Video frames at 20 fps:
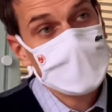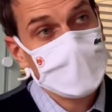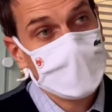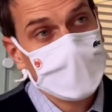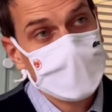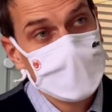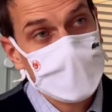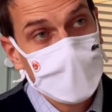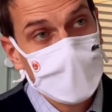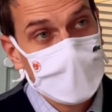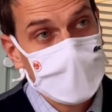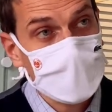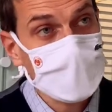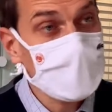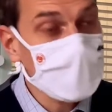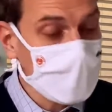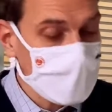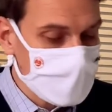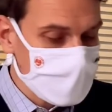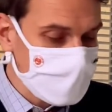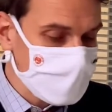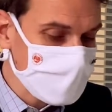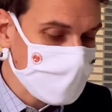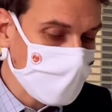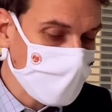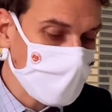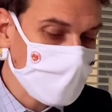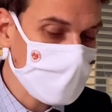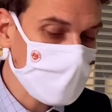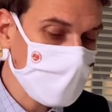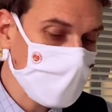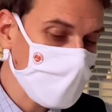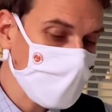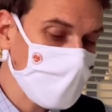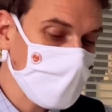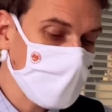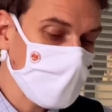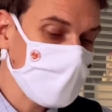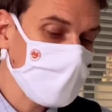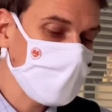of German teenagers
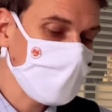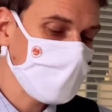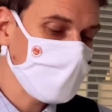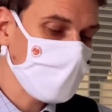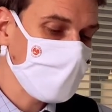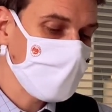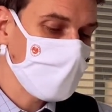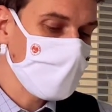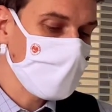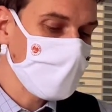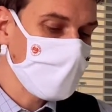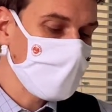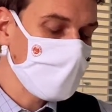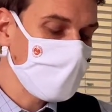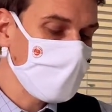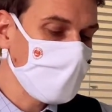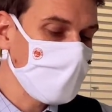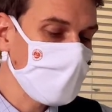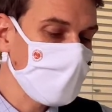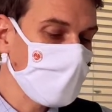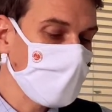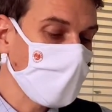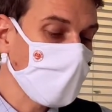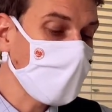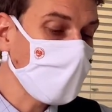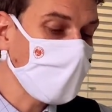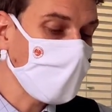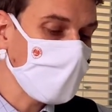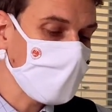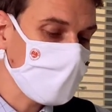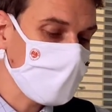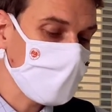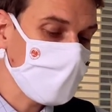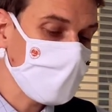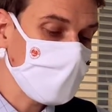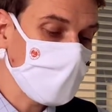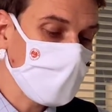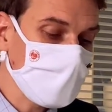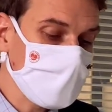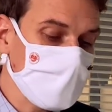nowadays, or you could
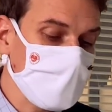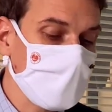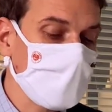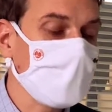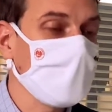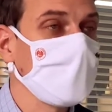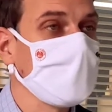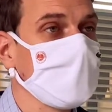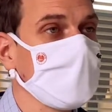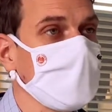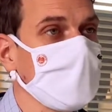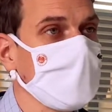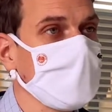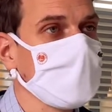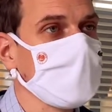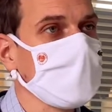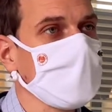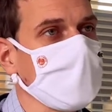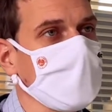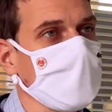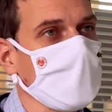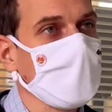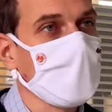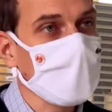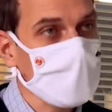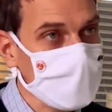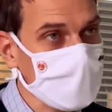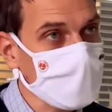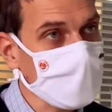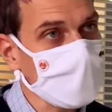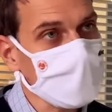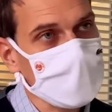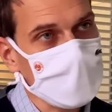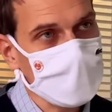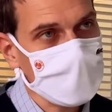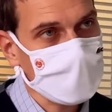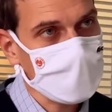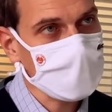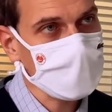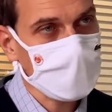also look at specific artifacts. That's
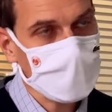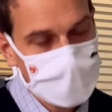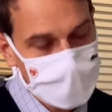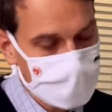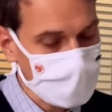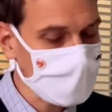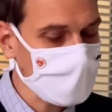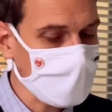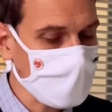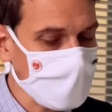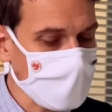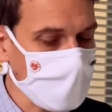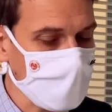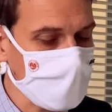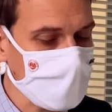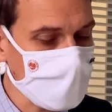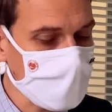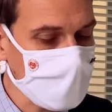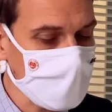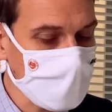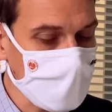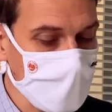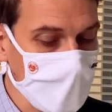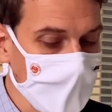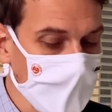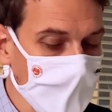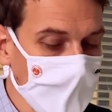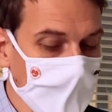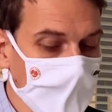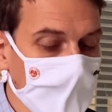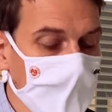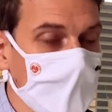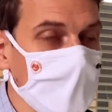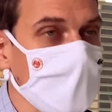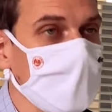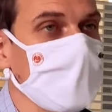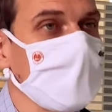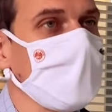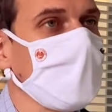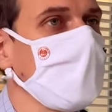the second subcategory. For
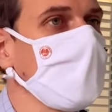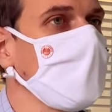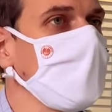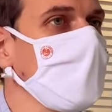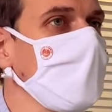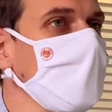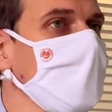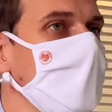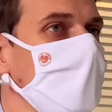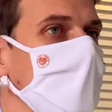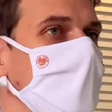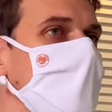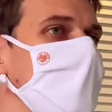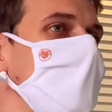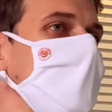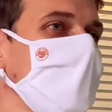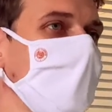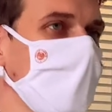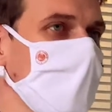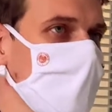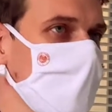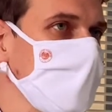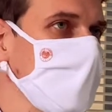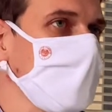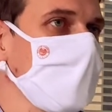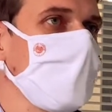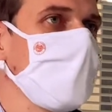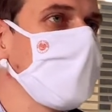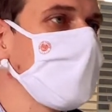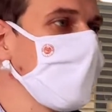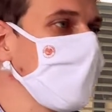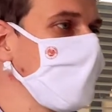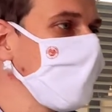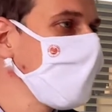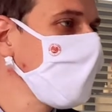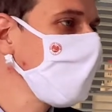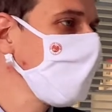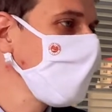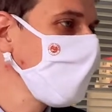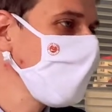example, an artifact could
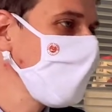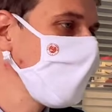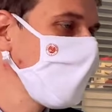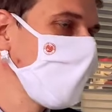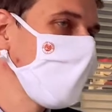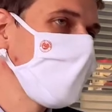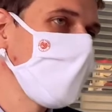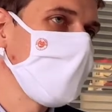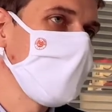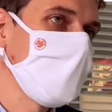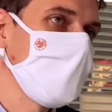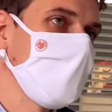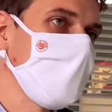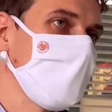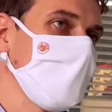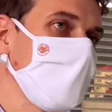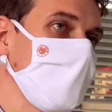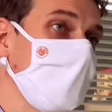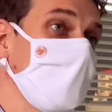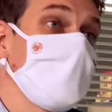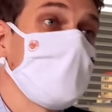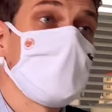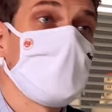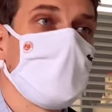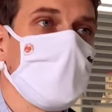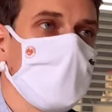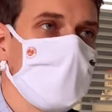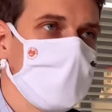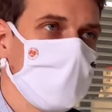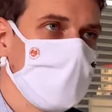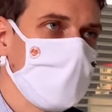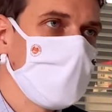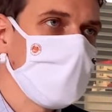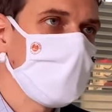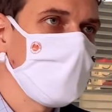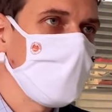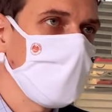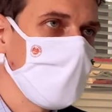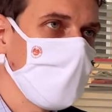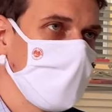be an advertising
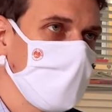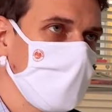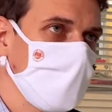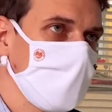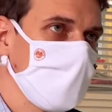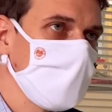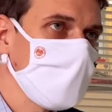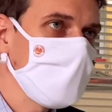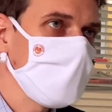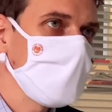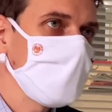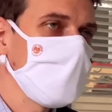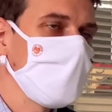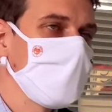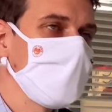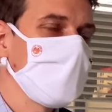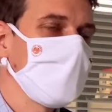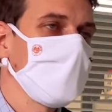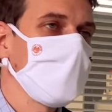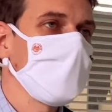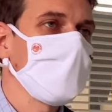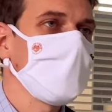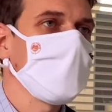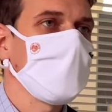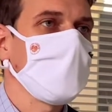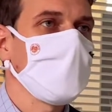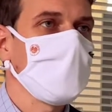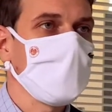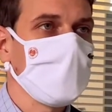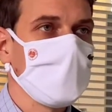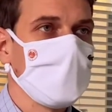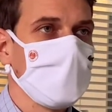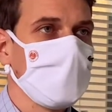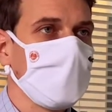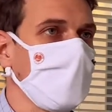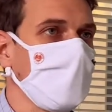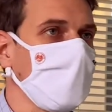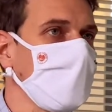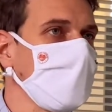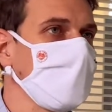campaign, it could be a set of
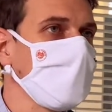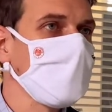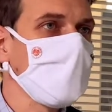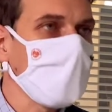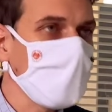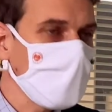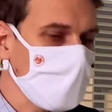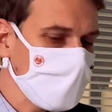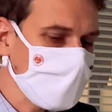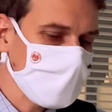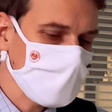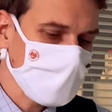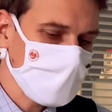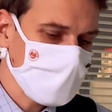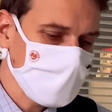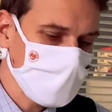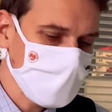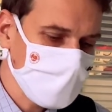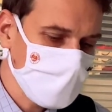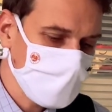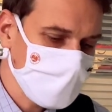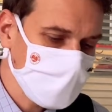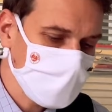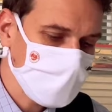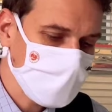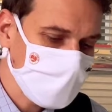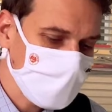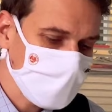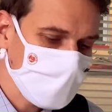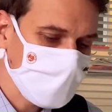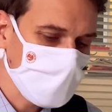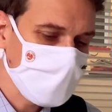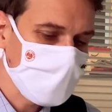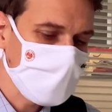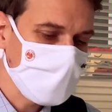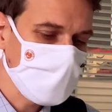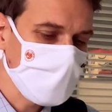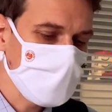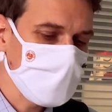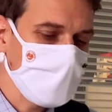songs, it could be a set of
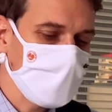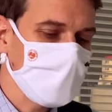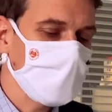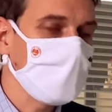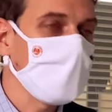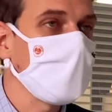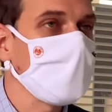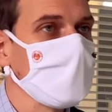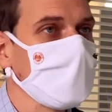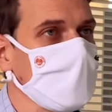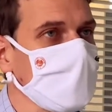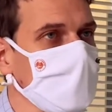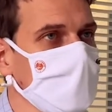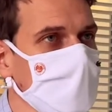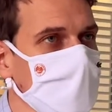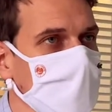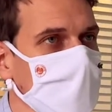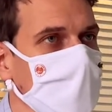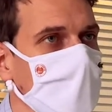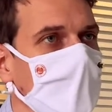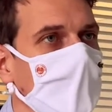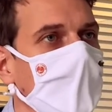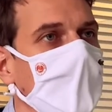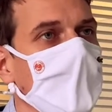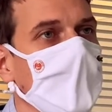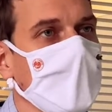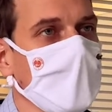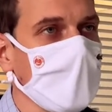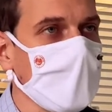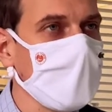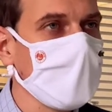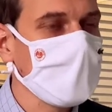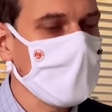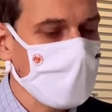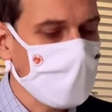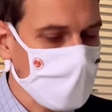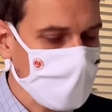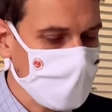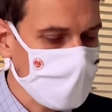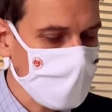newspaper articles in the
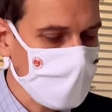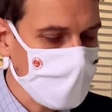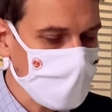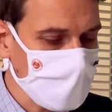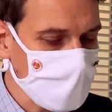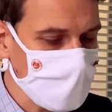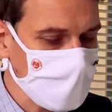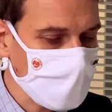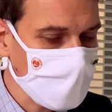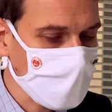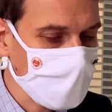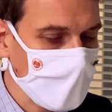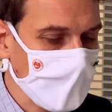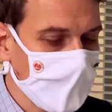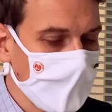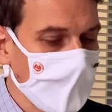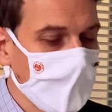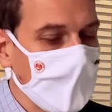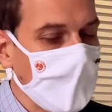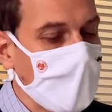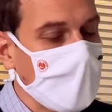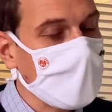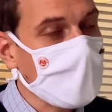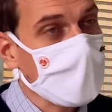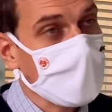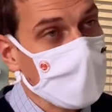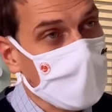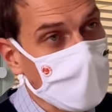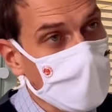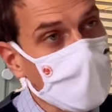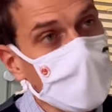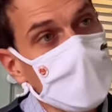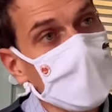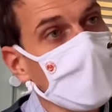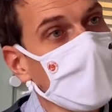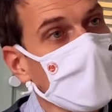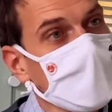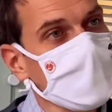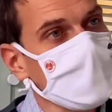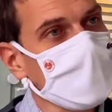target language. And the third
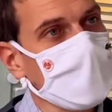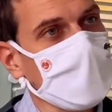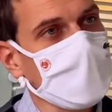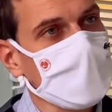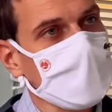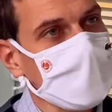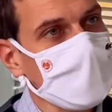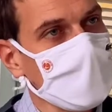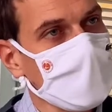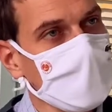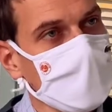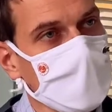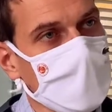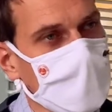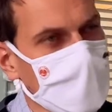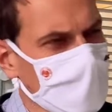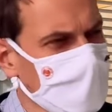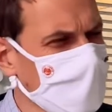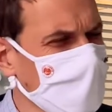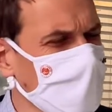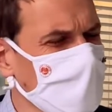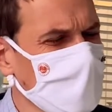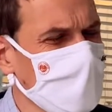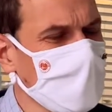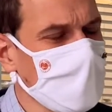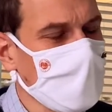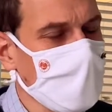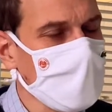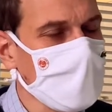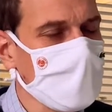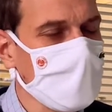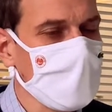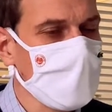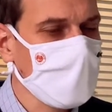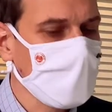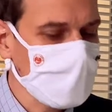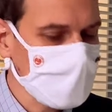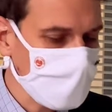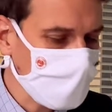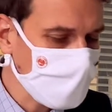large category, and maybe the
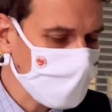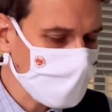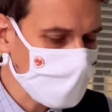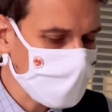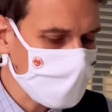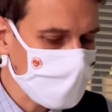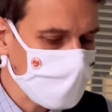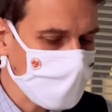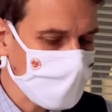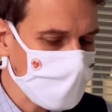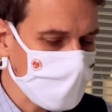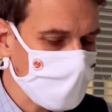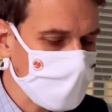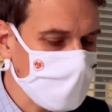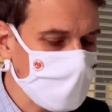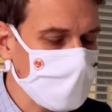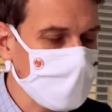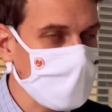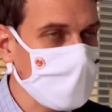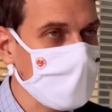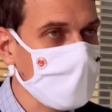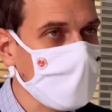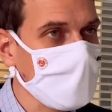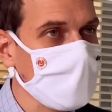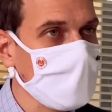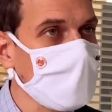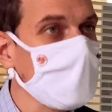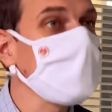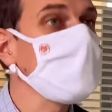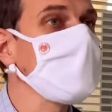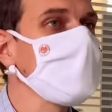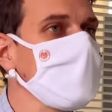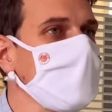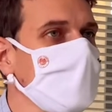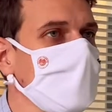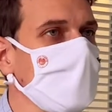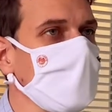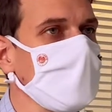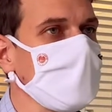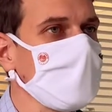most obvious one, is literature
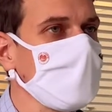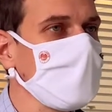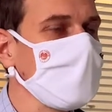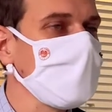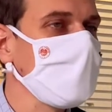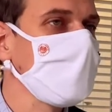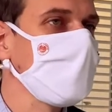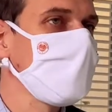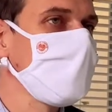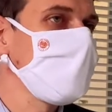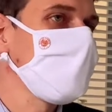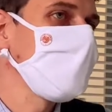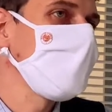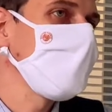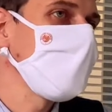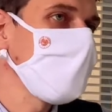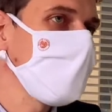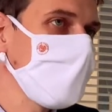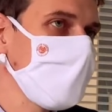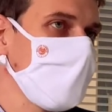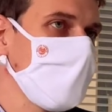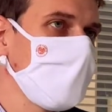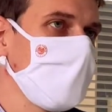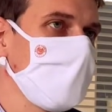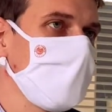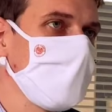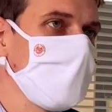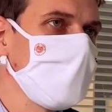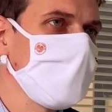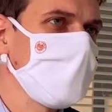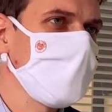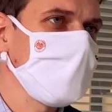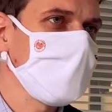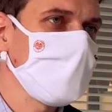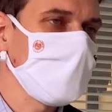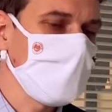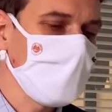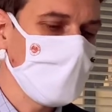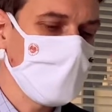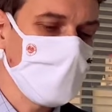analysis. So you look at
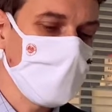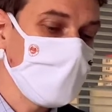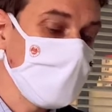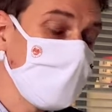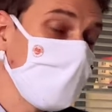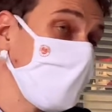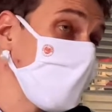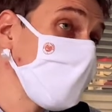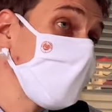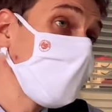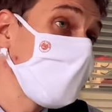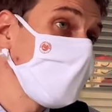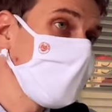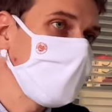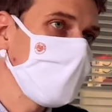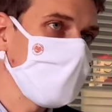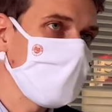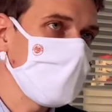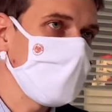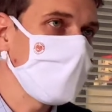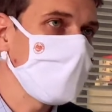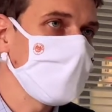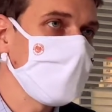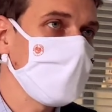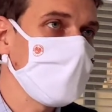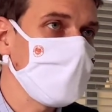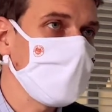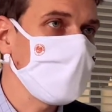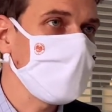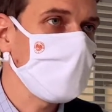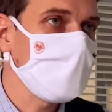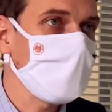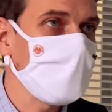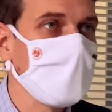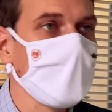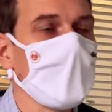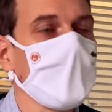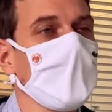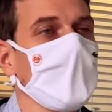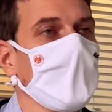a work of literature
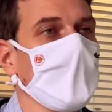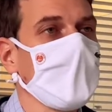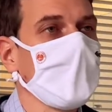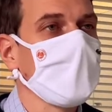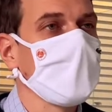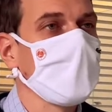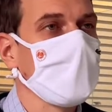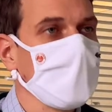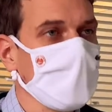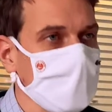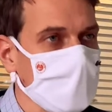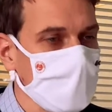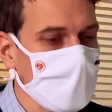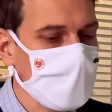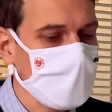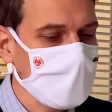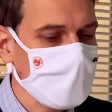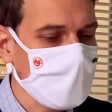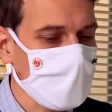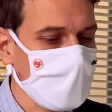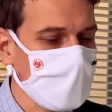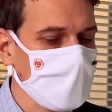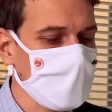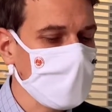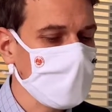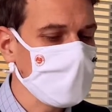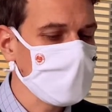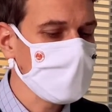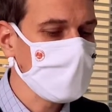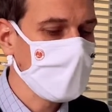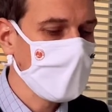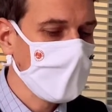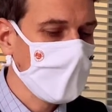from the target language